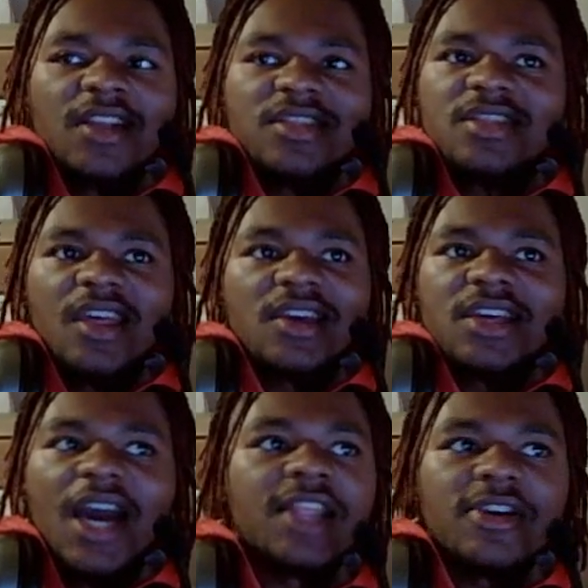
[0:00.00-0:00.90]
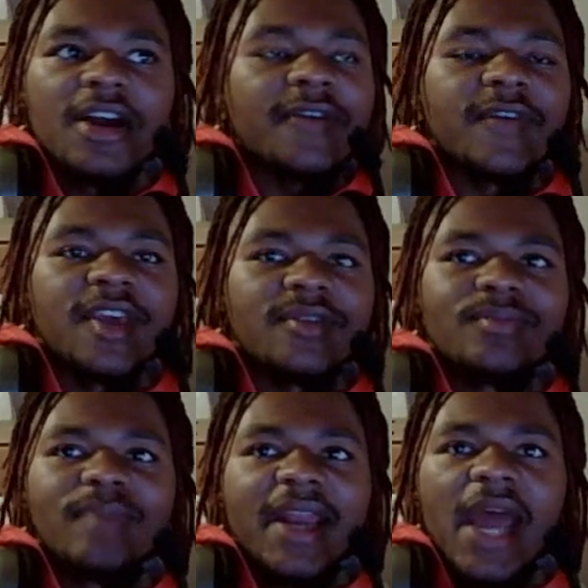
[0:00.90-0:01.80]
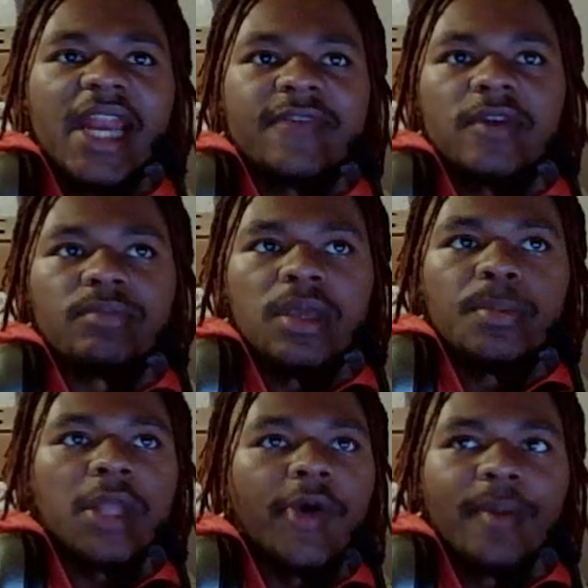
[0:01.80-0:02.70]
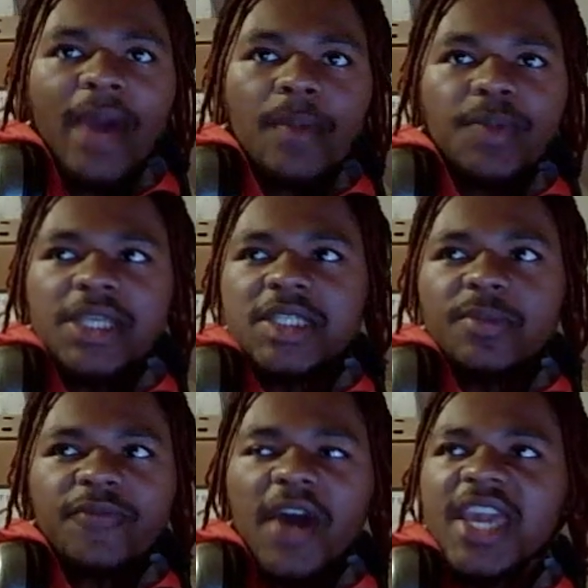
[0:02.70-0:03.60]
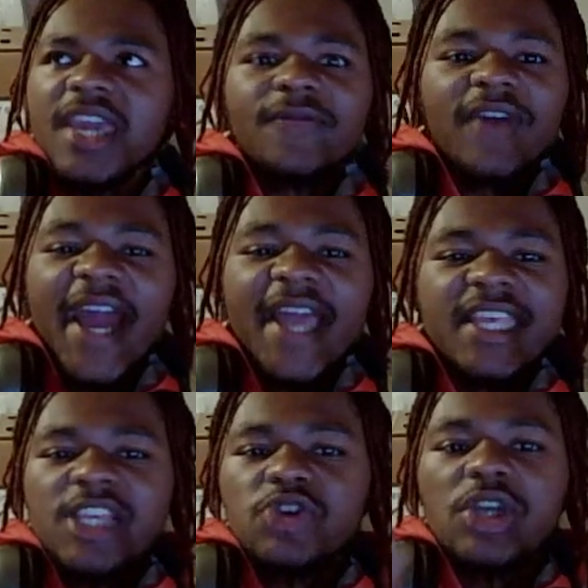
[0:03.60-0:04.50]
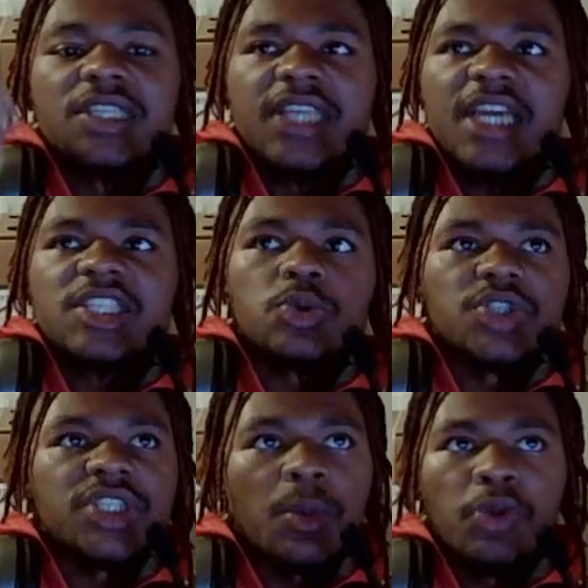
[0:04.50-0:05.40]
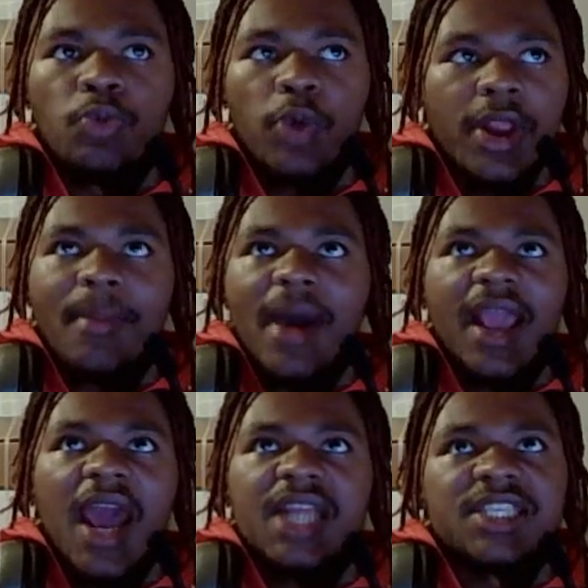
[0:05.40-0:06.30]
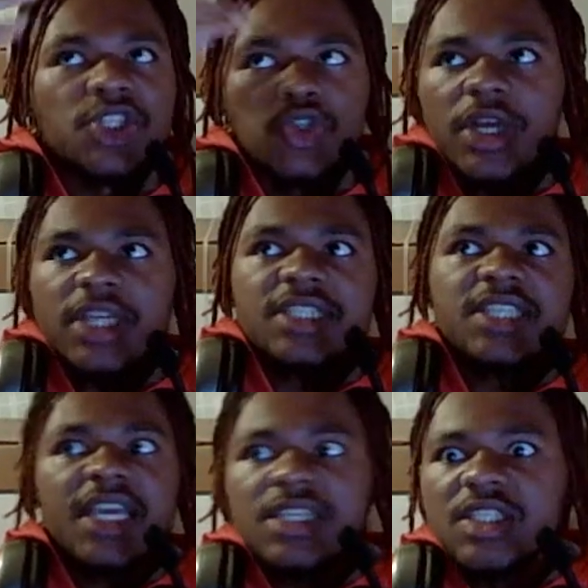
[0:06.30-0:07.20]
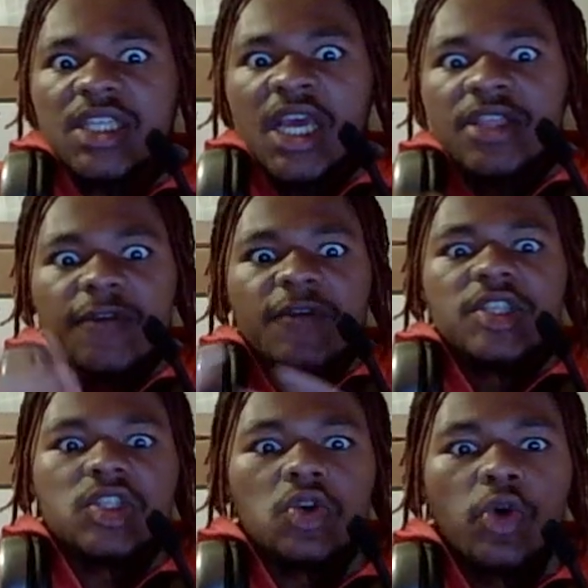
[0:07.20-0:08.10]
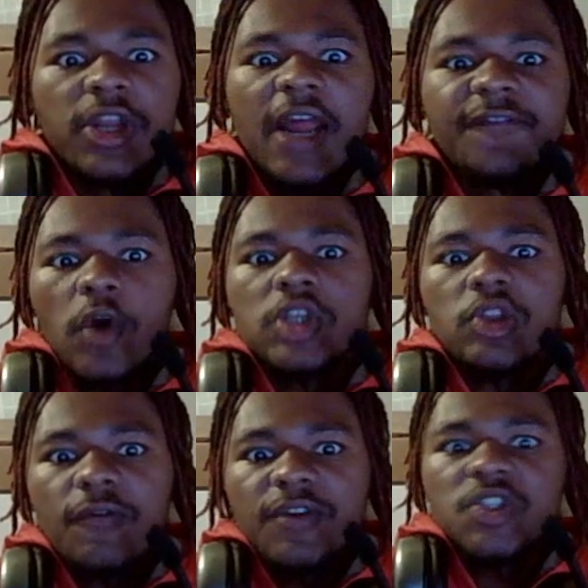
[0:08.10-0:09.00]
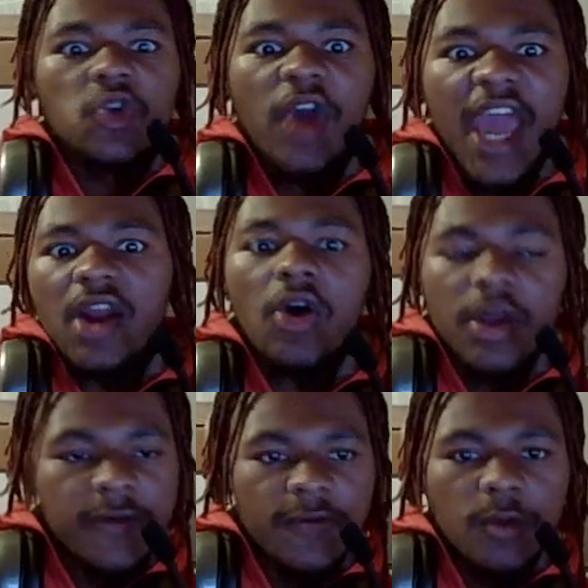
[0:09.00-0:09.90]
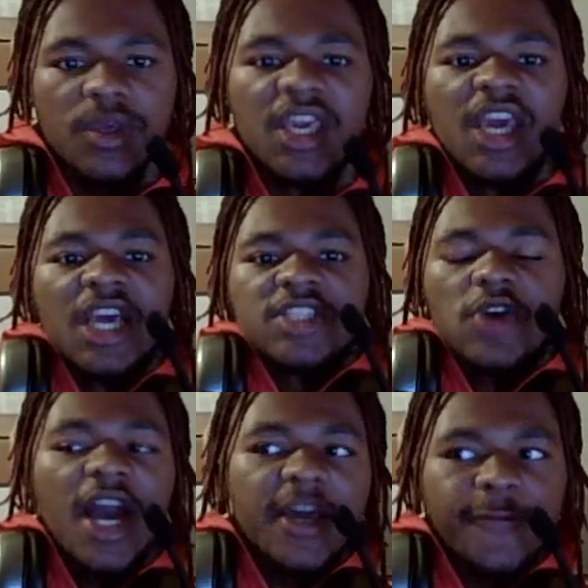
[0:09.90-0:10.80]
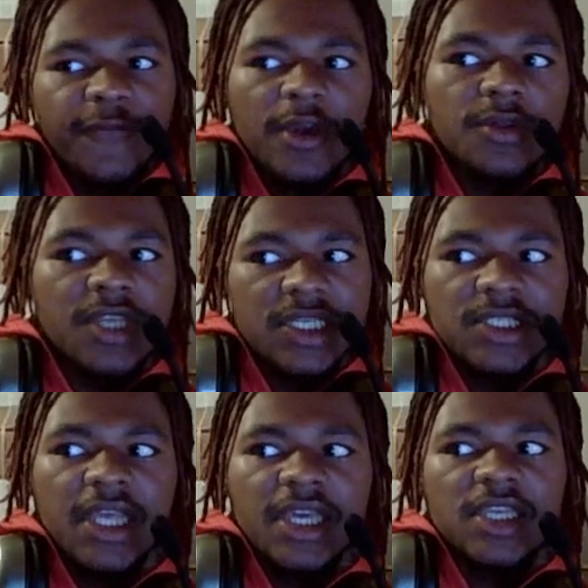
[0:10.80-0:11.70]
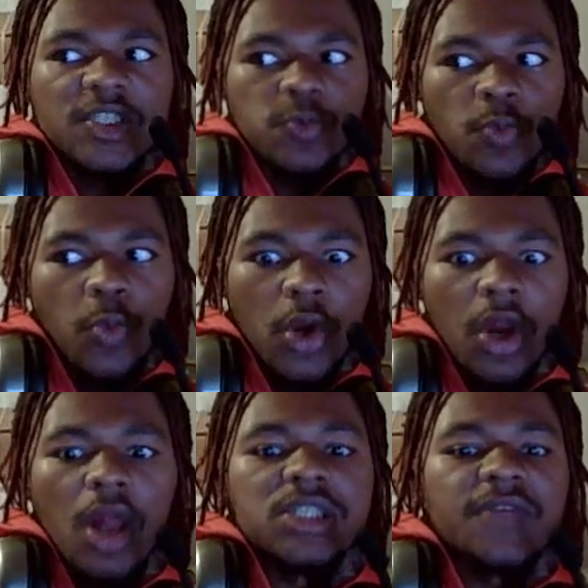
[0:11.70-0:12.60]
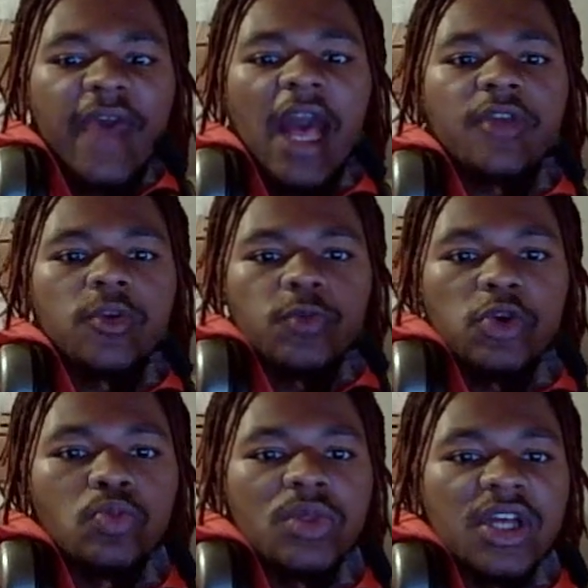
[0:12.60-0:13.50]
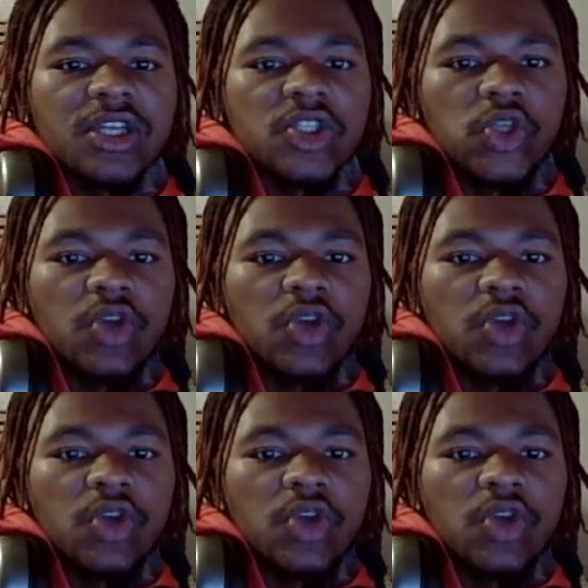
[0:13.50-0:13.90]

The color of it might not even be blue. It might be some fucking violet transcendental shit where your mind kind of just transcends the physical. You're not focused on the physical at all. You feel me? So I could feel these things regardless of how the room looks.